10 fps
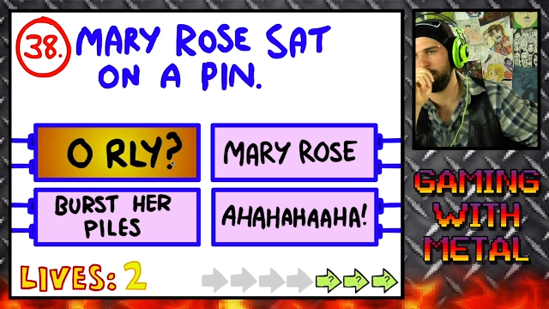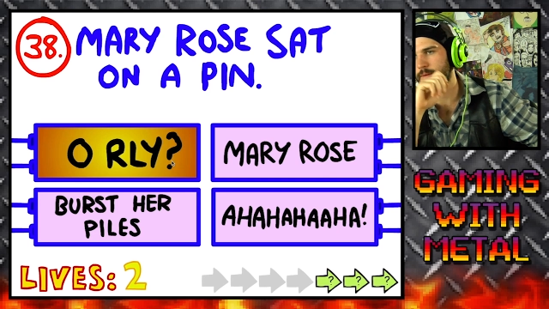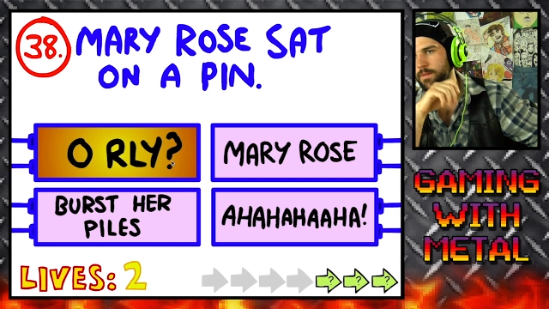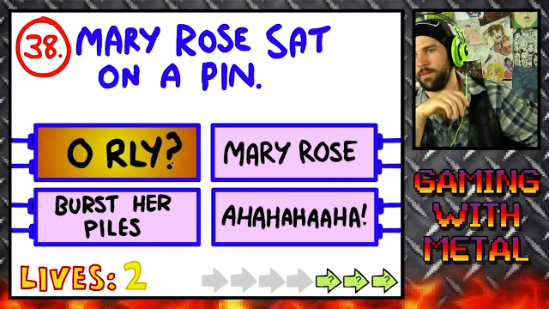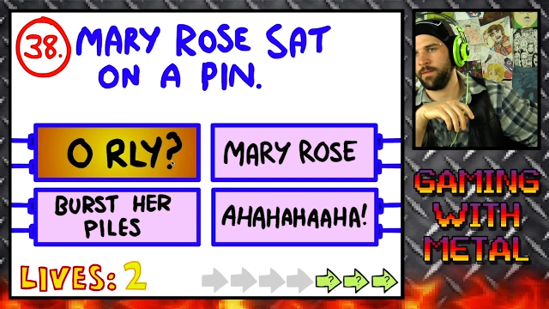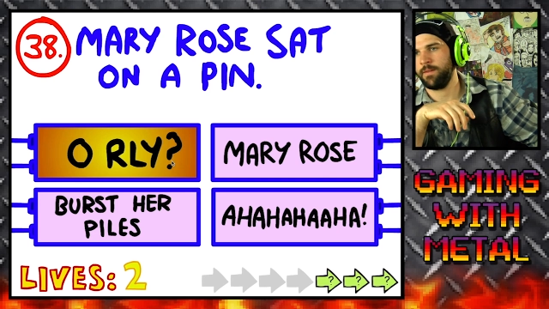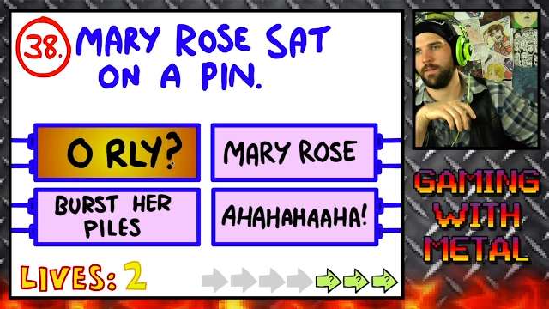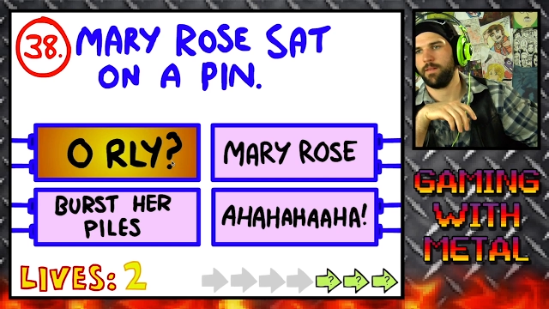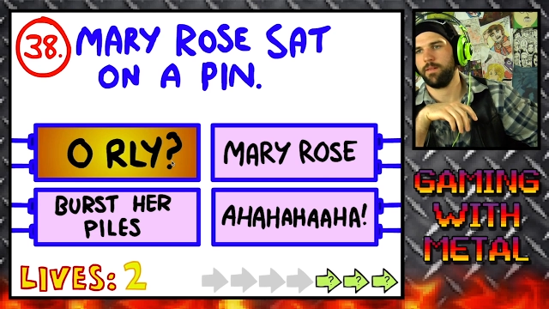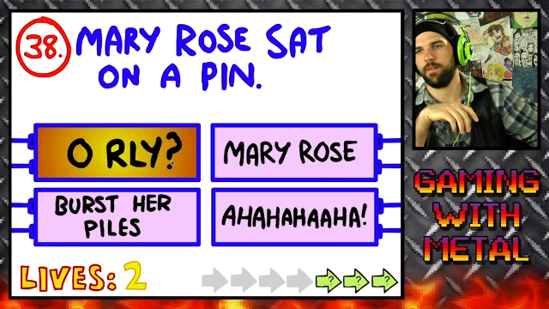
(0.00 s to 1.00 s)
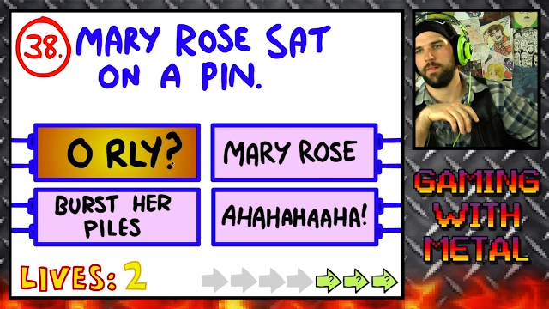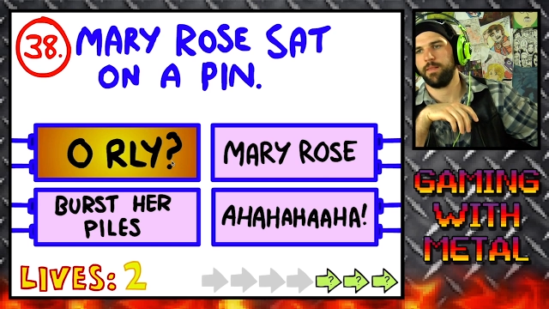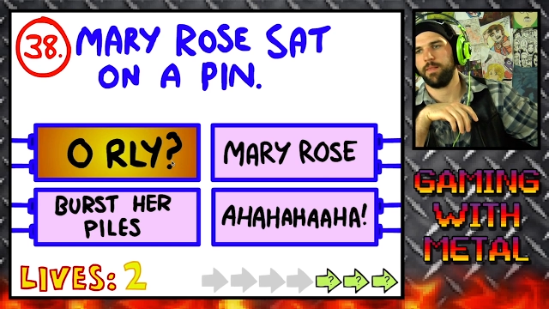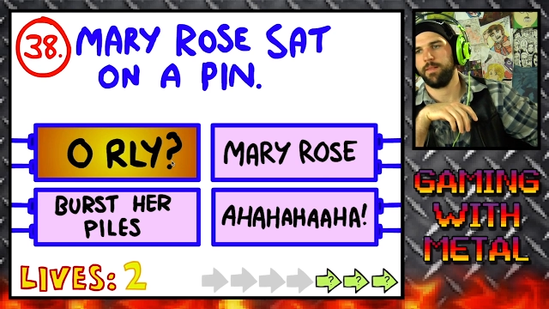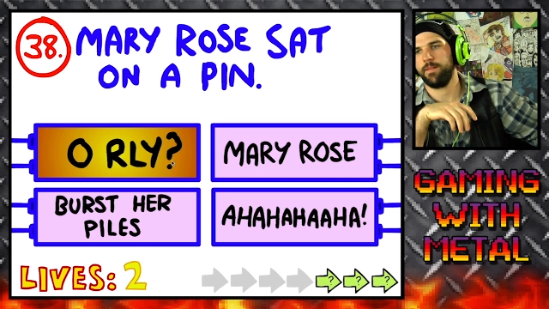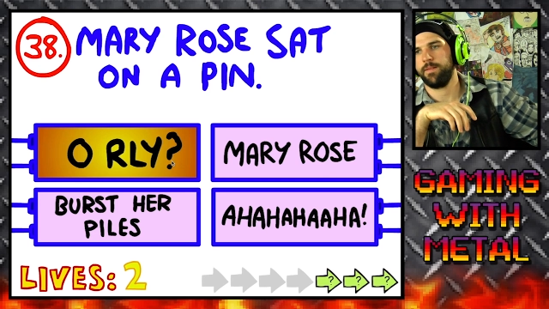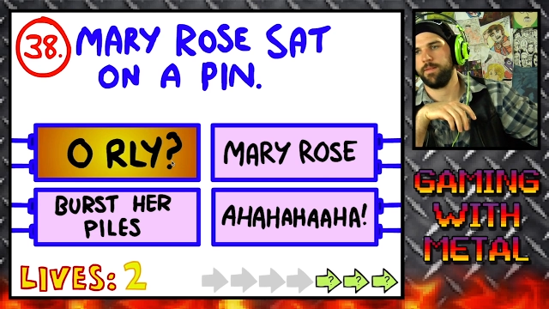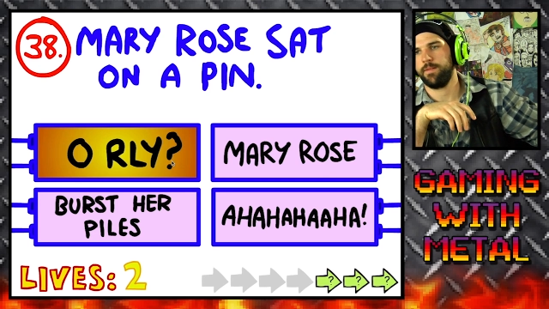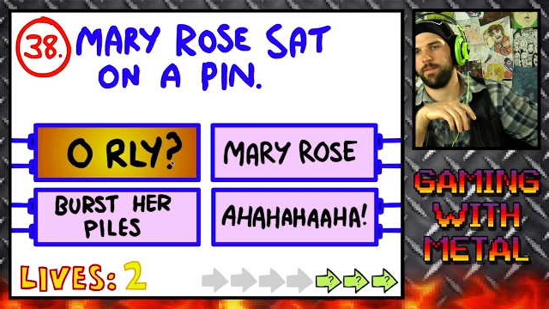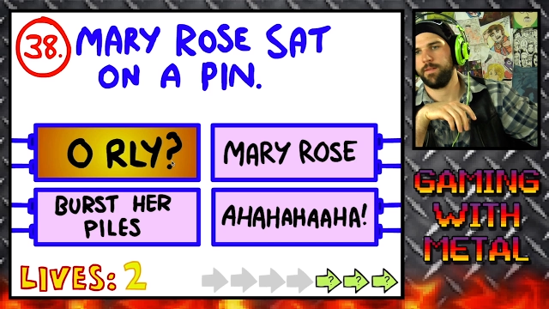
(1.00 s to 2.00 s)

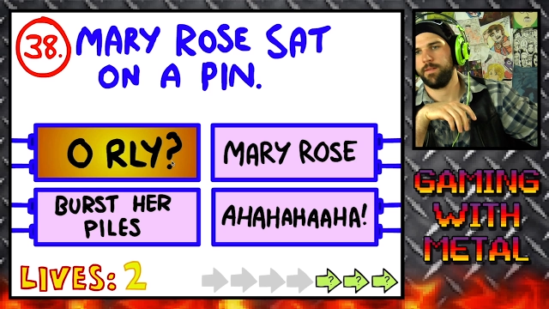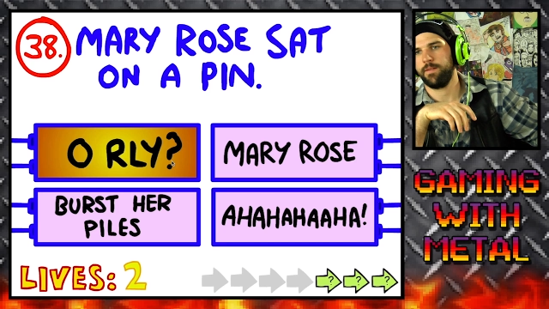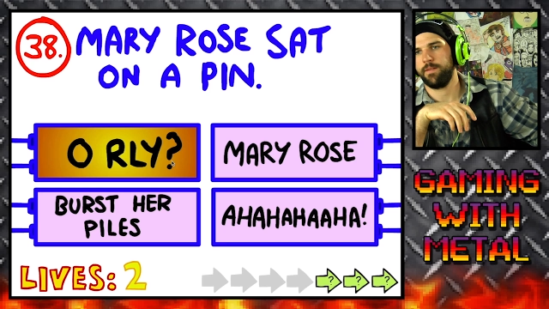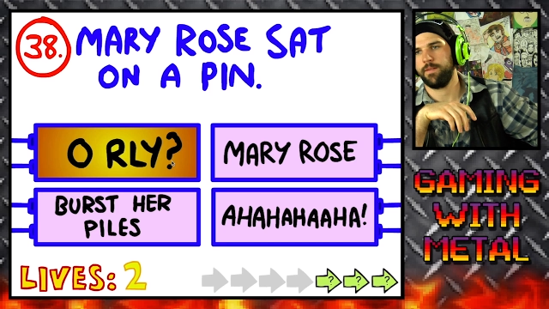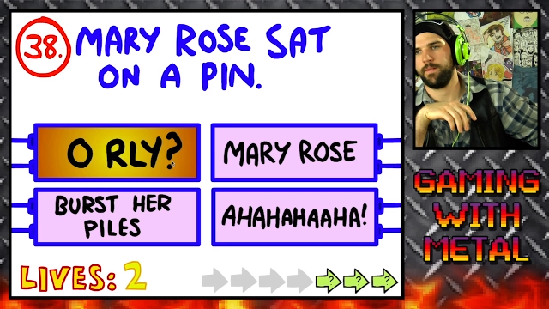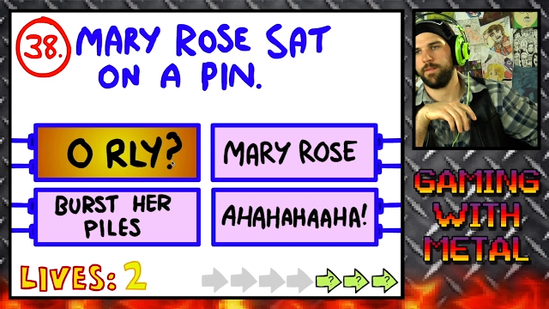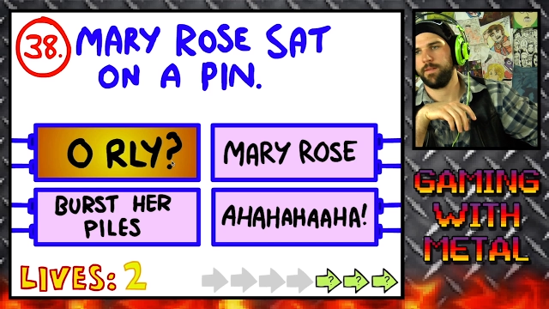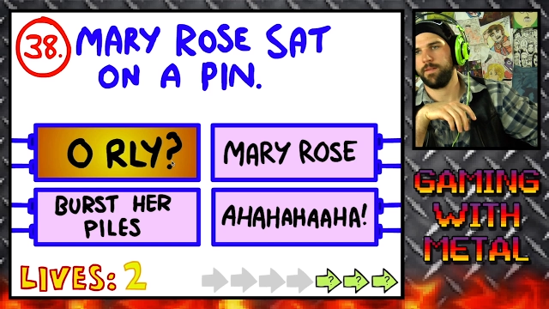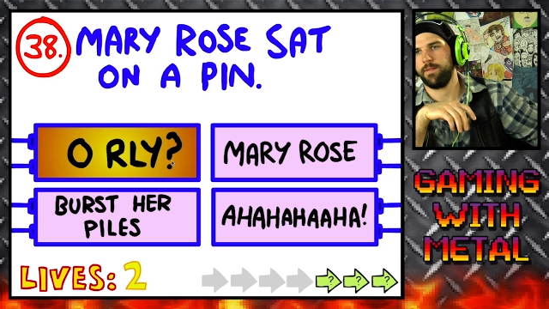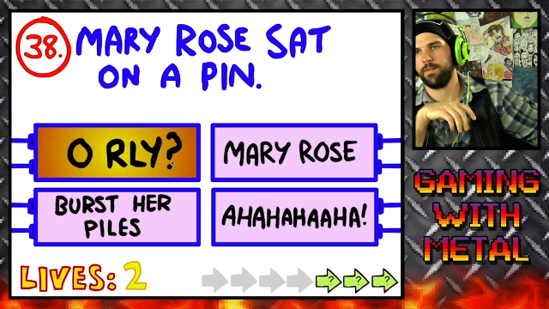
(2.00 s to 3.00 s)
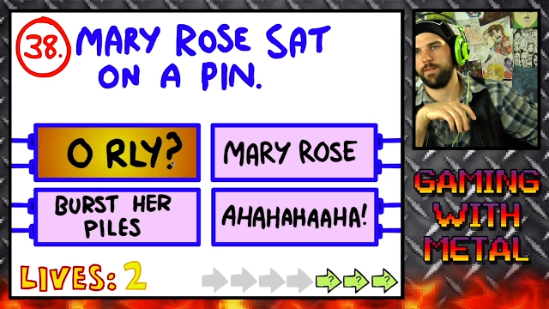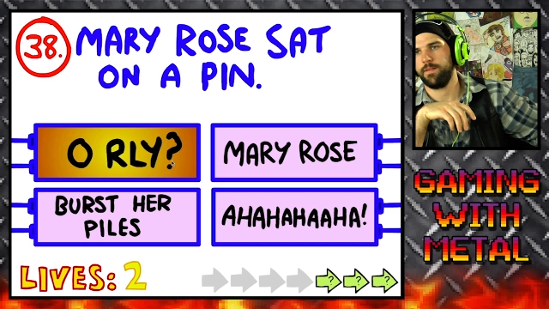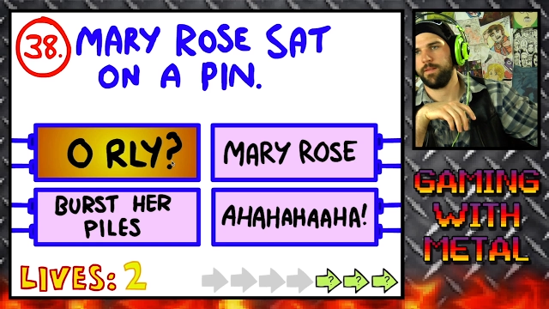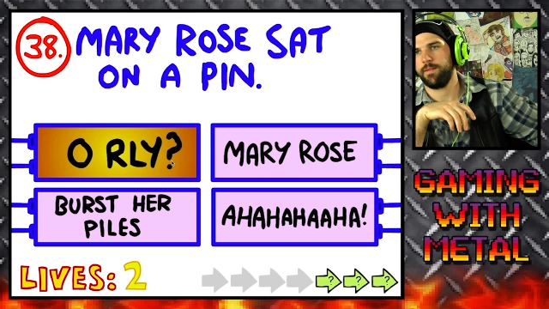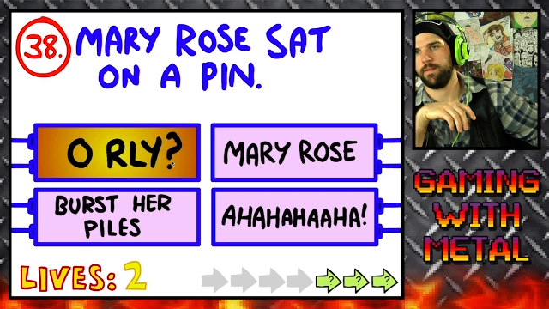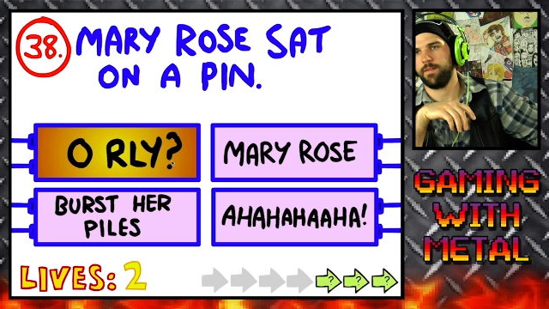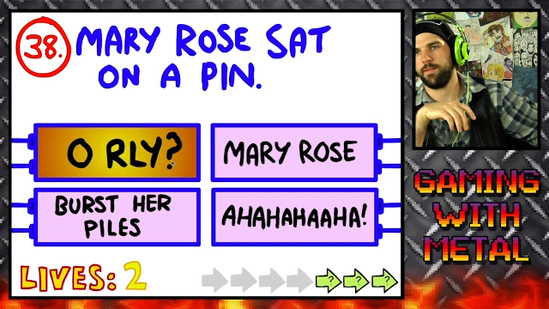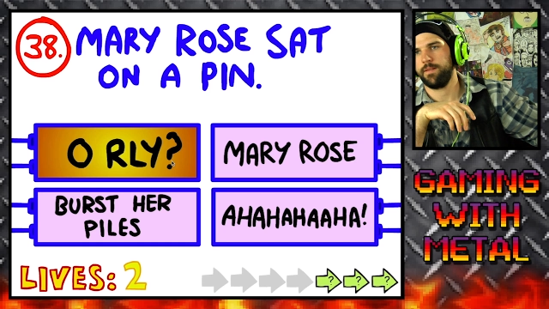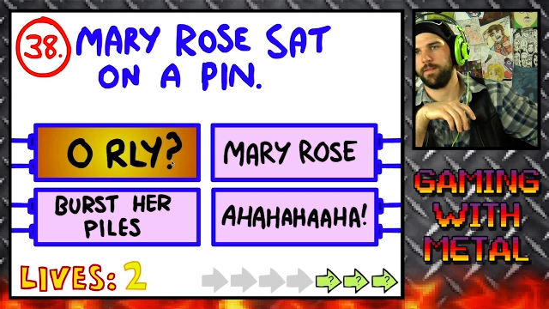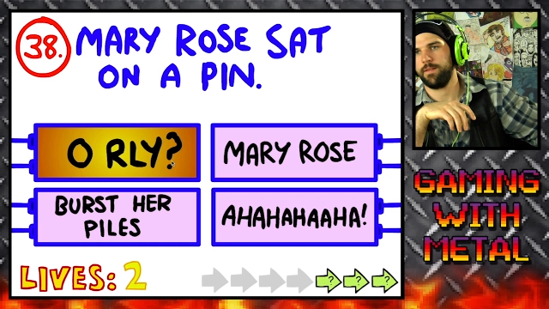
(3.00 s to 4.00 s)

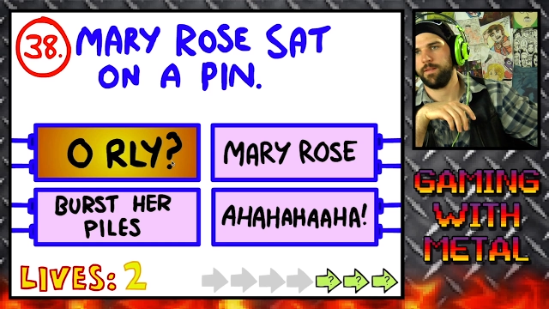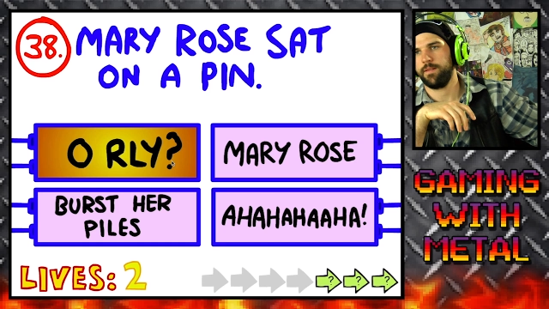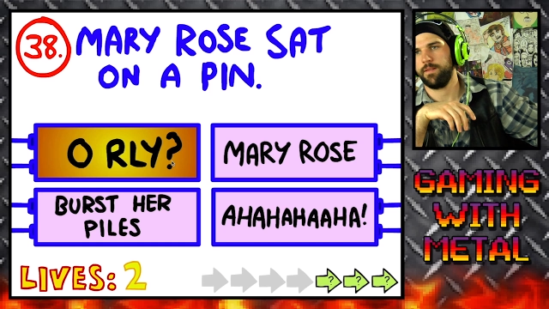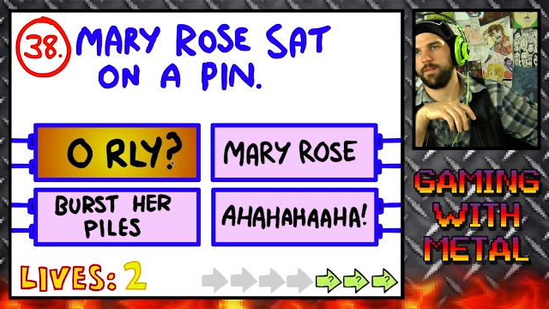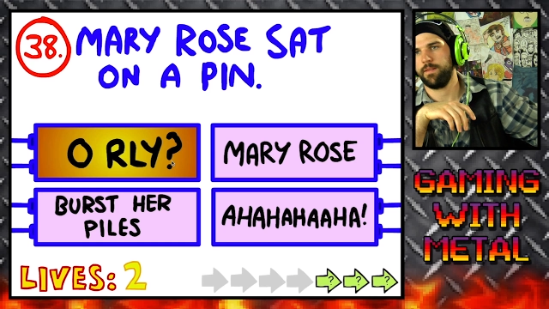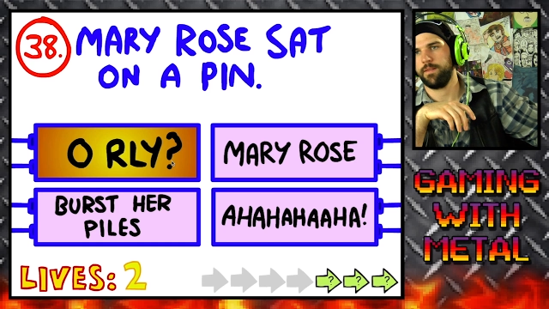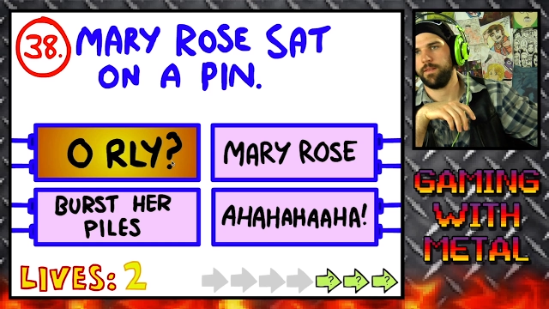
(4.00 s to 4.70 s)
(silence)